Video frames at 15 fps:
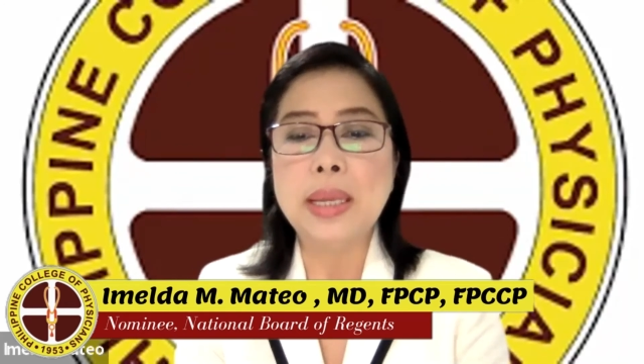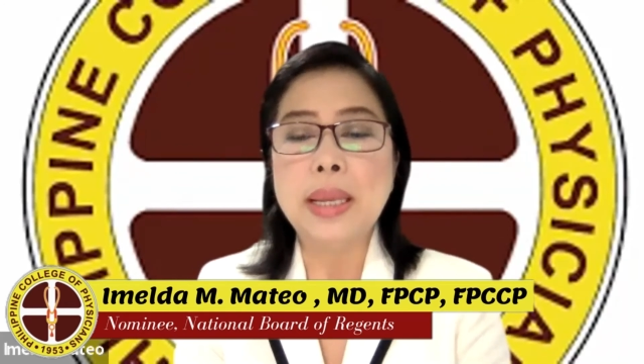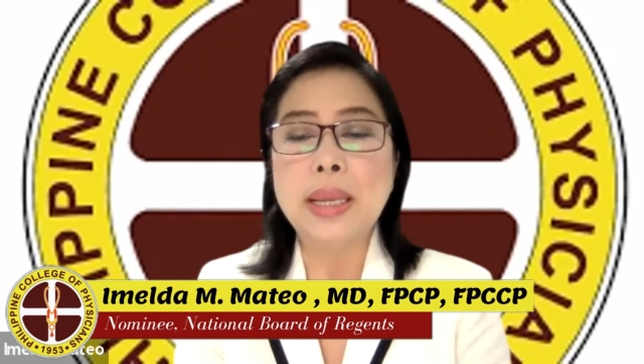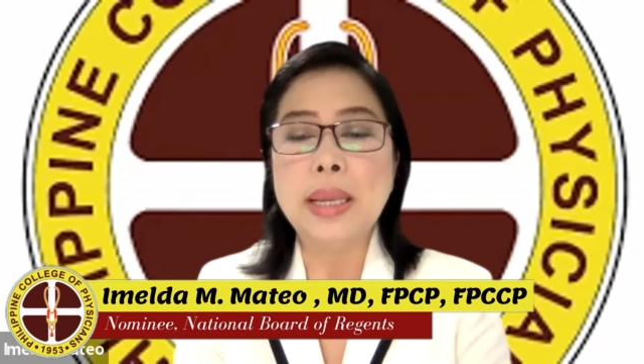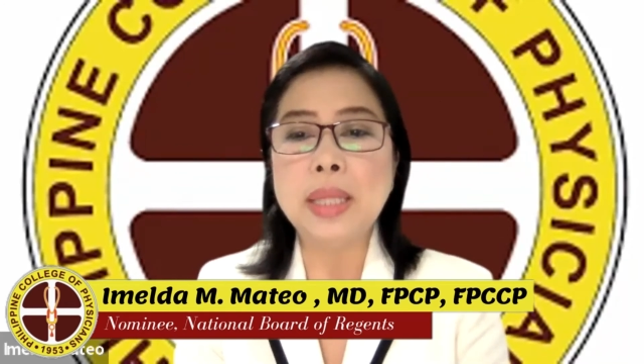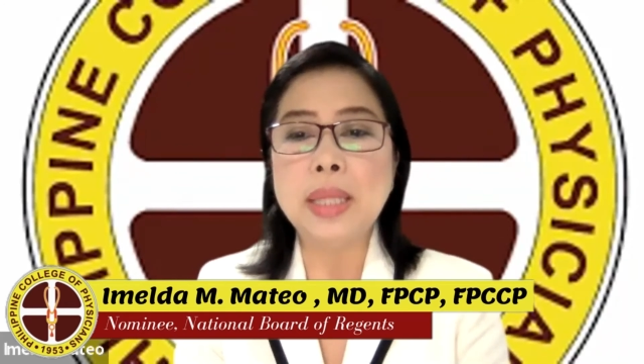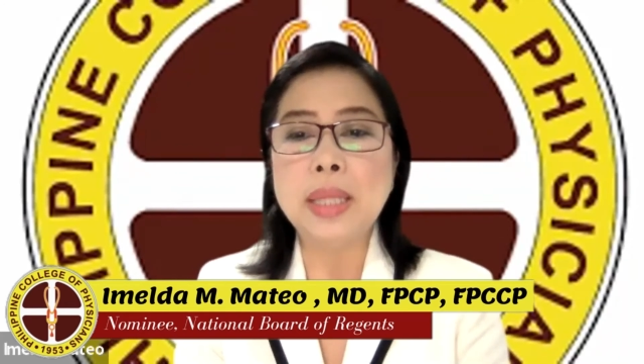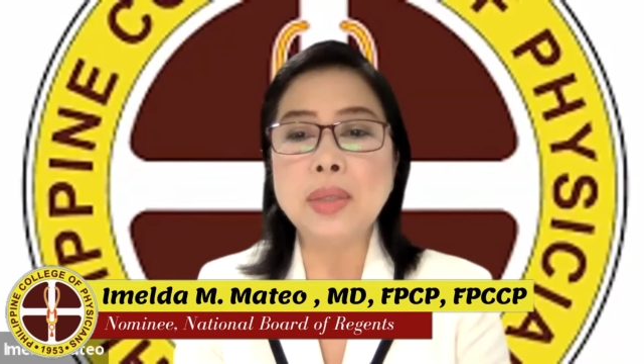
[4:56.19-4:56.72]

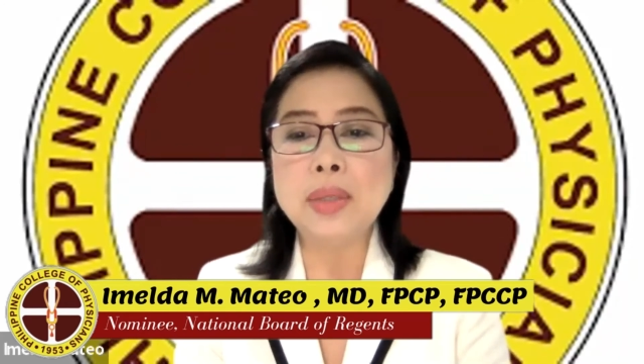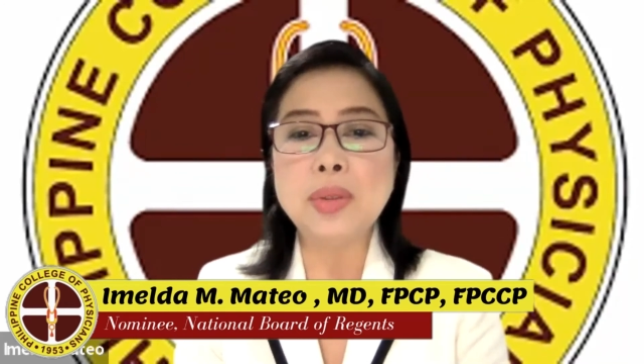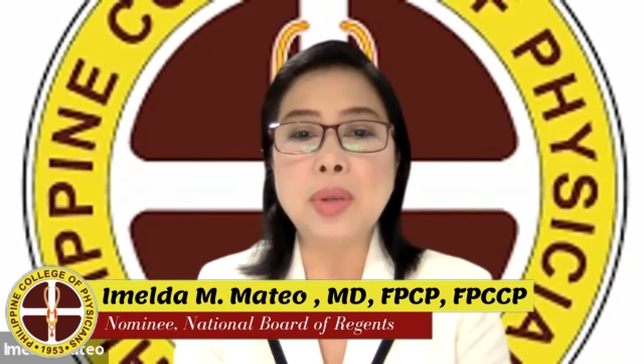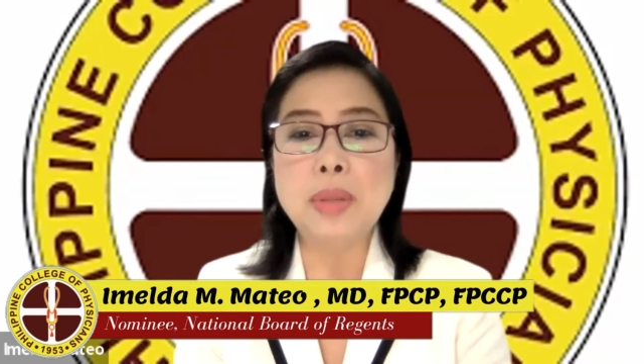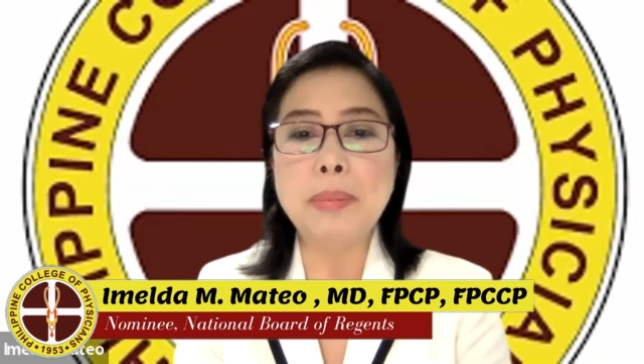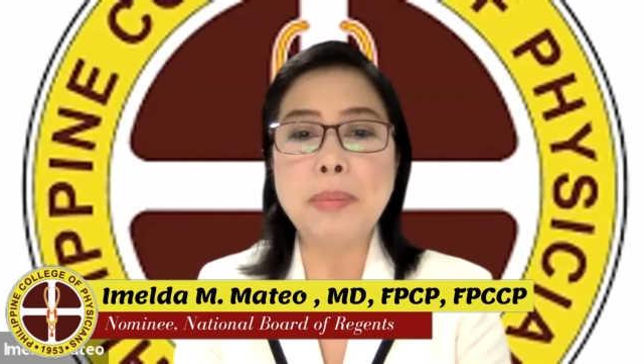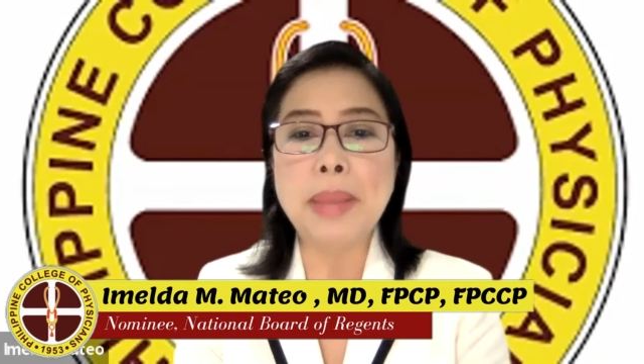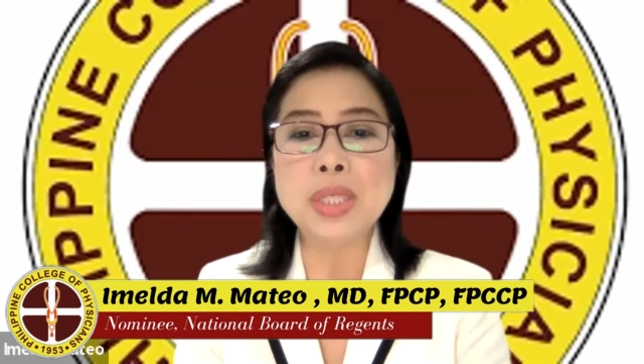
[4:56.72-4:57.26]
and
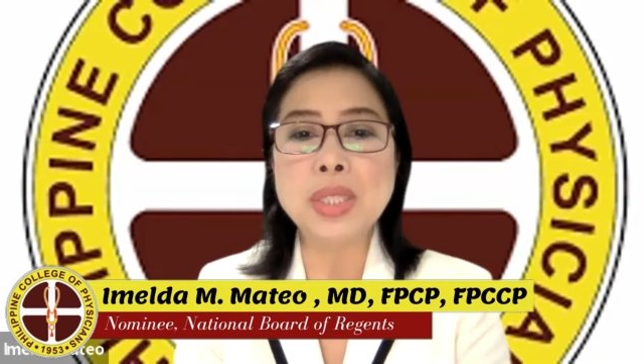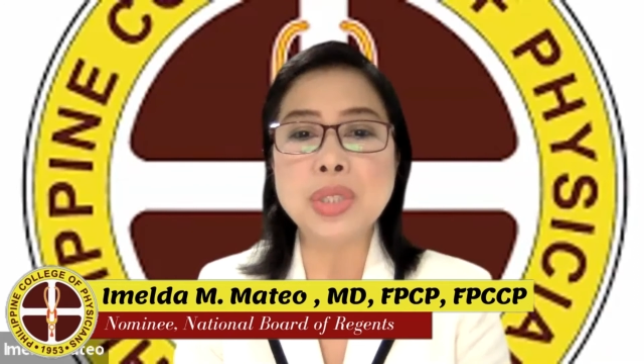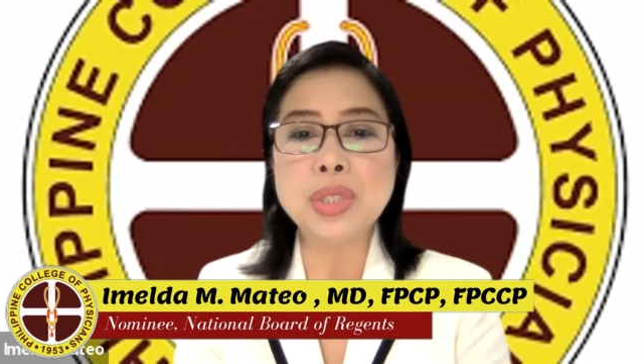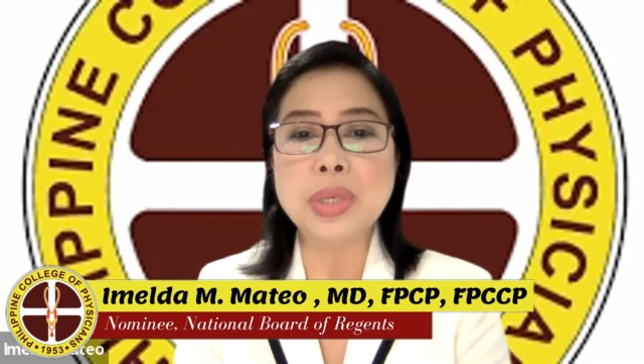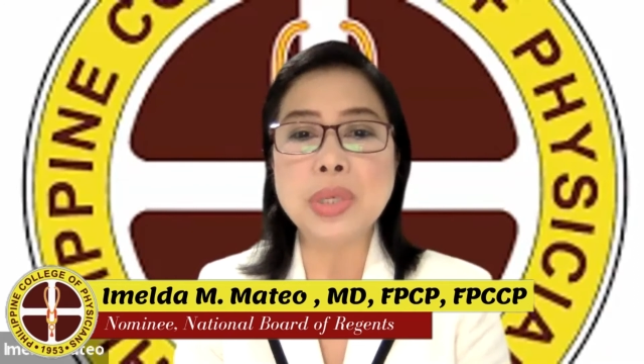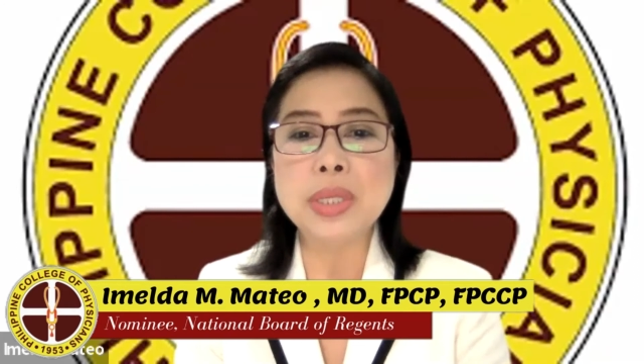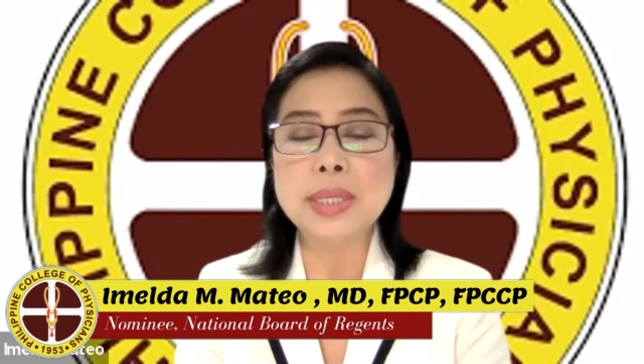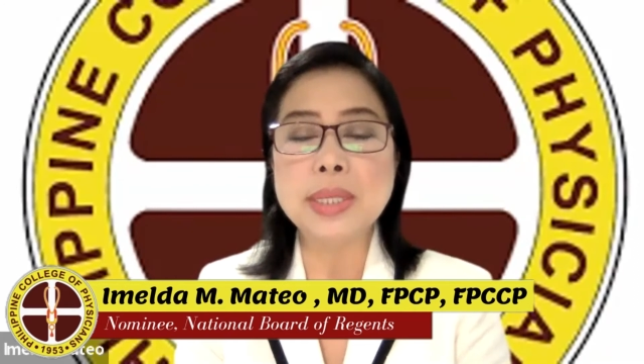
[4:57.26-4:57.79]
control
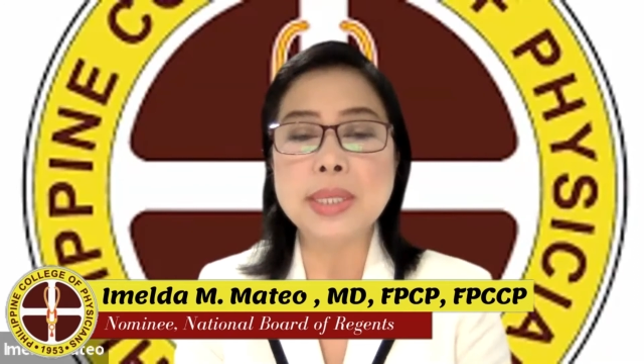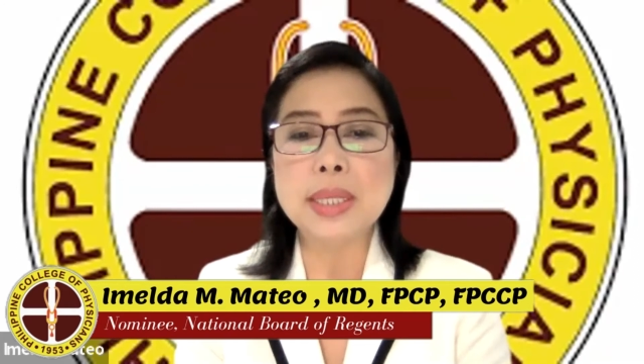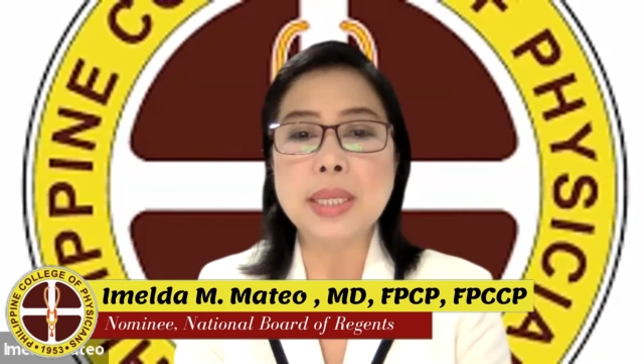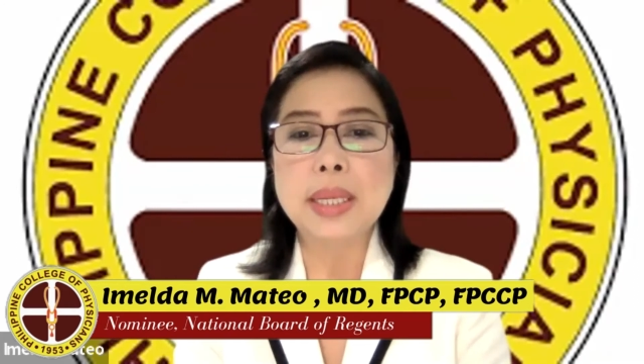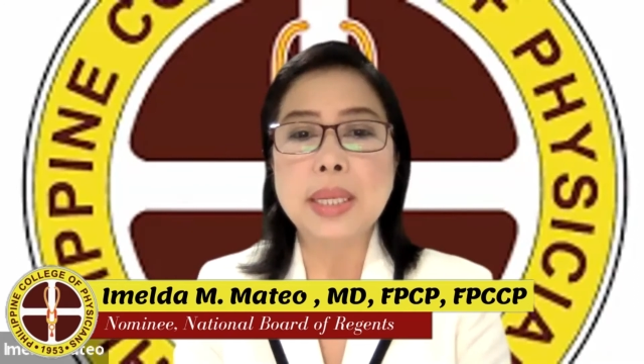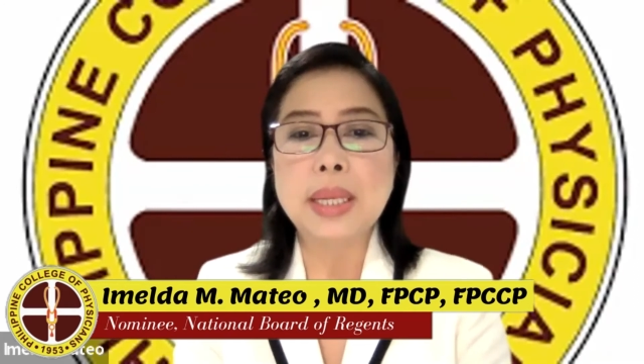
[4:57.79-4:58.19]
measures.